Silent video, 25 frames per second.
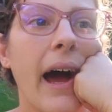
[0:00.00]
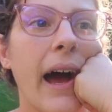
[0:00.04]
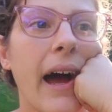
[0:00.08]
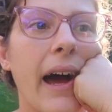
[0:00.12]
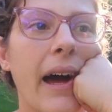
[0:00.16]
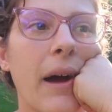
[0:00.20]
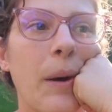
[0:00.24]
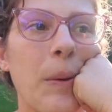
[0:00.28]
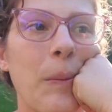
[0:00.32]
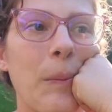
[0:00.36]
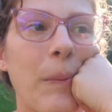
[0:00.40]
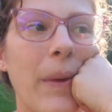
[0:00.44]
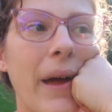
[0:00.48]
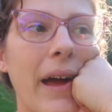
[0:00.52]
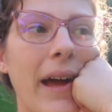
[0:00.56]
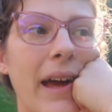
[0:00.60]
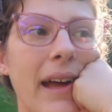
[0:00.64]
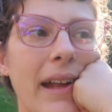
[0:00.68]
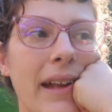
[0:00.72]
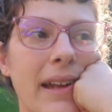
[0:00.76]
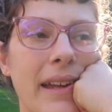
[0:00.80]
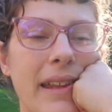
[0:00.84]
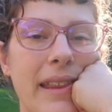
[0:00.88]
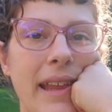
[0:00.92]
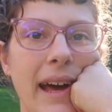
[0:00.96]

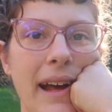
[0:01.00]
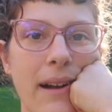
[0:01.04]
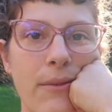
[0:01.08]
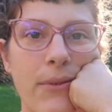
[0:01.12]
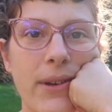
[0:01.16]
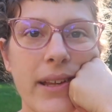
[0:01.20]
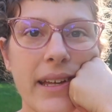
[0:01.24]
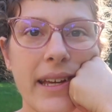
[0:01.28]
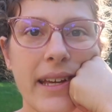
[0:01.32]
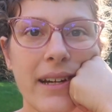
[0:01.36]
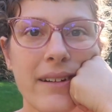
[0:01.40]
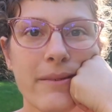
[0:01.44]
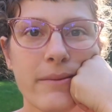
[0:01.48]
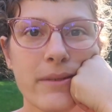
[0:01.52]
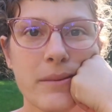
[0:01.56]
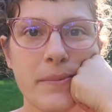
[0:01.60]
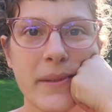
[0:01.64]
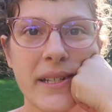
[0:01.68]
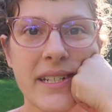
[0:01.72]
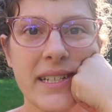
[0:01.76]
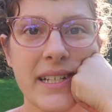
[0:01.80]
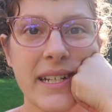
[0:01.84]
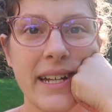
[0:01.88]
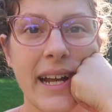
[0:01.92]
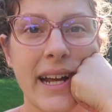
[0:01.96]
And that really helped
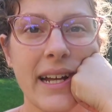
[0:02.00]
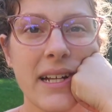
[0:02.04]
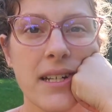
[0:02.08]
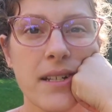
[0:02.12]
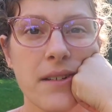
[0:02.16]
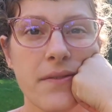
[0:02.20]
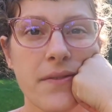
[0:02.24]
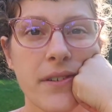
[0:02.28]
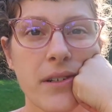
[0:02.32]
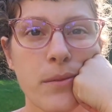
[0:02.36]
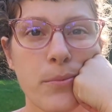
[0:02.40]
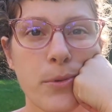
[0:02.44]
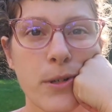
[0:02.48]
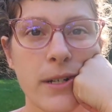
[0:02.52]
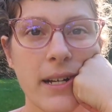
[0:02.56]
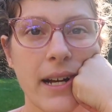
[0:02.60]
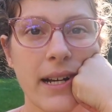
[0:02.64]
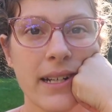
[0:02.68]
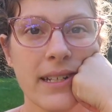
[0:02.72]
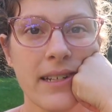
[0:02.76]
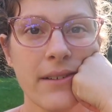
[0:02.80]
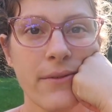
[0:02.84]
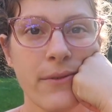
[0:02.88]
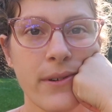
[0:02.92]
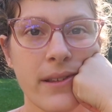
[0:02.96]
me today to feel
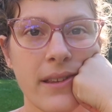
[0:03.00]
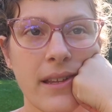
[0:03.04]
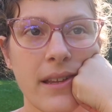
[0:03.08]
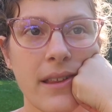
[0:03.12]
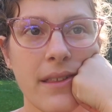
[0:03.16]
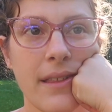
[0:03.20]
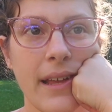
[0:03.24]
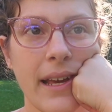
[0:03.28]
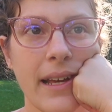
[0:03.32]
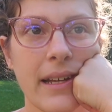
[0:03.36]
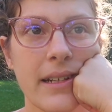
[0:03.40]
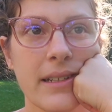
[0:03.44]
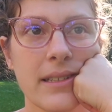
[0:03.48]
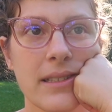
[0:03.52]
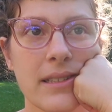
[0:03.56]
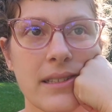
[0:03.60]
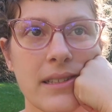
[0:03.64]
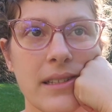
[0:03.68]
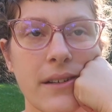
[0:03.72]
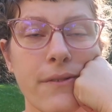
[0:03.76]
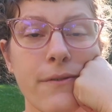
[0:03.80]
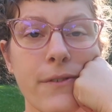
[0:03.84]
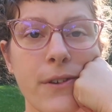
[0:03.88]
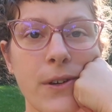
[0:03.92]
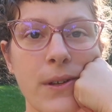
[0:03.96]
productive with the
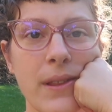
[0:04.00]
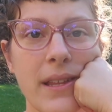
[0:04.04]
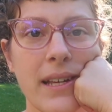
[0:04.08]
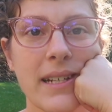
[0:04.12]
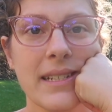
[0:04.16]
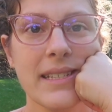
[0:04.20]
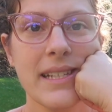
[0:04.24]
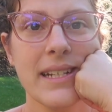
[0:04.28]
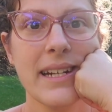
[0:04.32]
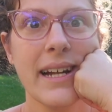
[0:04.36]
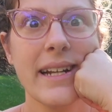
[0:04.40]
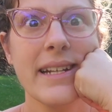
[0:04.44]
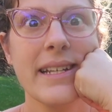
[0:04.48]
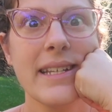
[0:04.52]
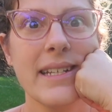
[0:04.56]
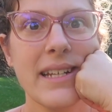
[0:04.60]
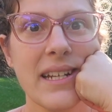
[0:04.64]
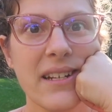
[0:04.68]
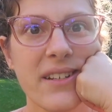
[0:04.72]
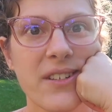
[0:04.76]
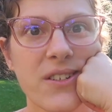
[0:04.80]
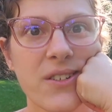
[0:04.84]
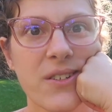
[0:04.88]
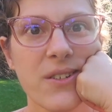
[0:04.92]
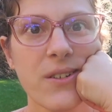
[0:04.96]
few things that I
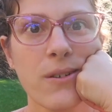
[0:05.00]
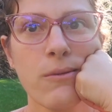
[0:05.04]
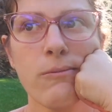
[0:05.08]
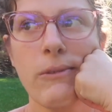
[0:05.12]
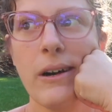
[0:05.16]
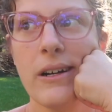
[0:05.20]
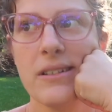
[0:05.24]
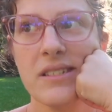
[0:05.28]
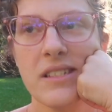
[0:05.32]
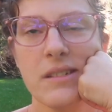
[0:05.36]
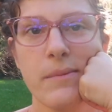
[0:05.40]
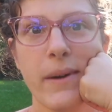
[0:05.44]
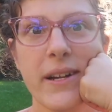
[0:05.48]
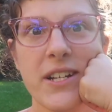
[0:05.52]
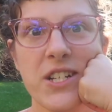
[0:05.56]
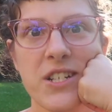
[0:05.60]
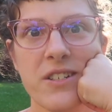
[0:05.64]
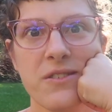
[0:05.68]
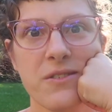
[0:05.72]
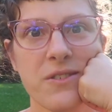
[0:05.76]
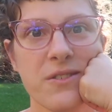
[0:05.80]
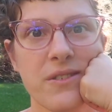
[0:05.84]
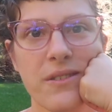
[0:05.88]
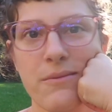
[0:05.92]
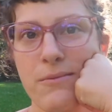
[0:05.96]
did do whilst my
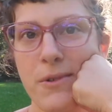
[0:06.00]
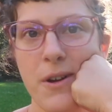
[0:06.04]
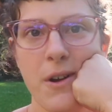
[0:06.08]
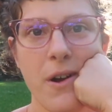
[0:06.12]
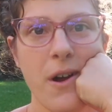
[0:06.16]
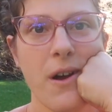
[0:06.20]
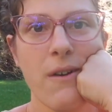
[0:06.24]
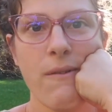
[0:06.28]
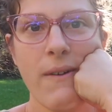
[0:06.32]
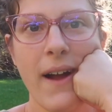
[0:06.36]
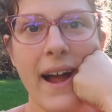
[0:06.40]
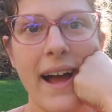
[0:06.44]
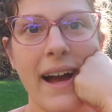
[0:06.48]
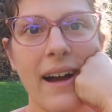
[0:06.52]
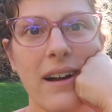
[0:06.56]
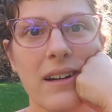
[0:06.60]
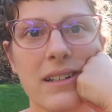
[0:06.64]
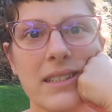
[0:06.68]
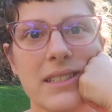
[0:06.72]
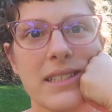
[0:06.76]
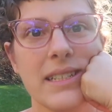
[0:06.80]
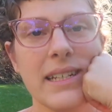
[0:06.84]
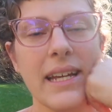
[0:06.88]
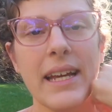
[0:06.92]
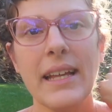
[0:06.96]
children were
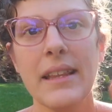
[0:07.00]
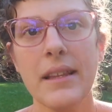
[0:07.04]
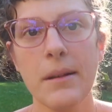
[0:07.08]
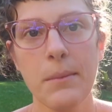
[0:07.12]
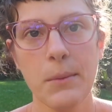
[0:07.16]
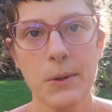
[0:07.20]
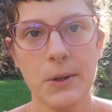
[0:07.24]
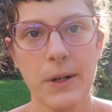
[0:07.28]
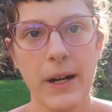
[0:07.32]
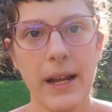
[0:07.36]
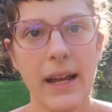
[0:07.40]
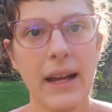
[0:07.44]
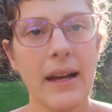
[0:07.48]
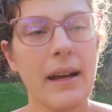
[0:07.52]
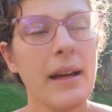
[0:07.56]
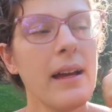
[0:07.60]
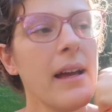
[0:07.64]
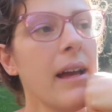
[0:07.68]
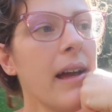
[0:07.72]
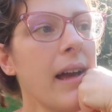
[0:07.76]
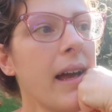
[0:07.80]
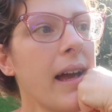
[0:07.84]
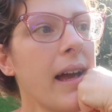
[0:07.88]
around in the morning.